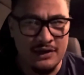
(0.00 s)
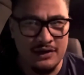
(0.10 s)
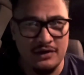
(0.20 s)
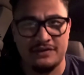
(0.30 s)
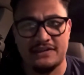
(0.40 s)

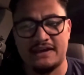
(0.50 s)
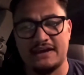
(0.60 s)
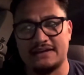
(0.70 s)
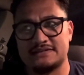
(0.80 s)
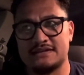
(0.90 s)
Not the
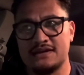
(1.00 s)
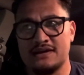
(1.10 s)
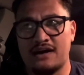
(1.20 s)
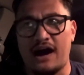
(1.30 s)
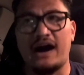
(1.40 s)
case.
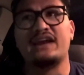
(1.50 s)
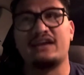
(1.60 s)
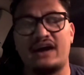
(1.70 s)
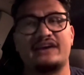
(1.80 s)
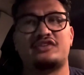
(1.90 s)
I
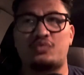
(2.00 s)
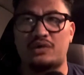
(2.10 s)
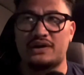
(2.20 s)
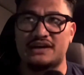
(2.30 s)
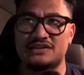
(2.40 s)
liked
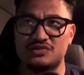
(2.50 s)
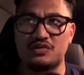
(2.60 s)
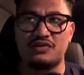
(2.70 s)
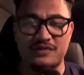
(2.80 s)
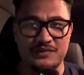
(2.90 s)
what I
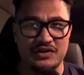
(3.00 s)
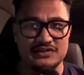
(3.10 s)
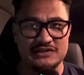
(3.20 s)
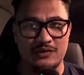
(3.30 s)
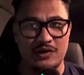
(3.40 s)
saw from
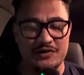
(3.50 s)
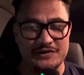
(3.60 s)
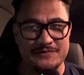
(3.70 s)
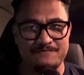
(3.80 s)
Deontay Wilder.